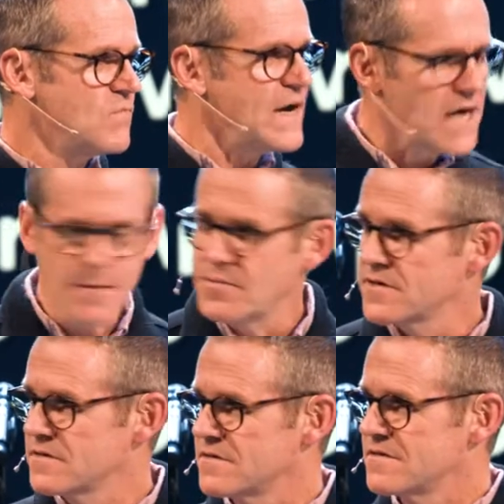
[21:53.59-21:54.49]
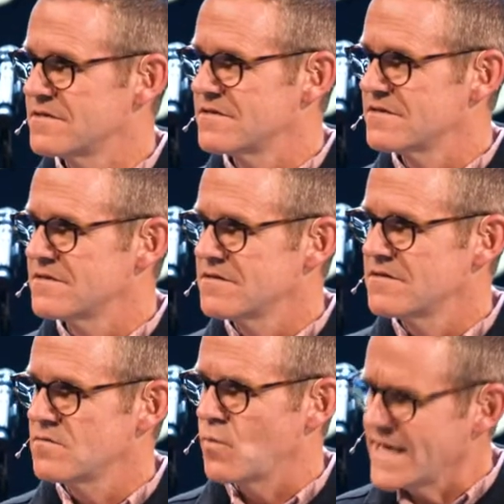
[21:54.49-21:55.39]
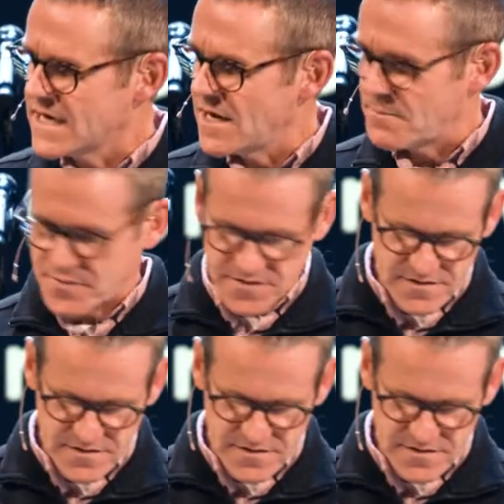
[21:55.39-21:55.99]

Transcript: Wake up. Wake up.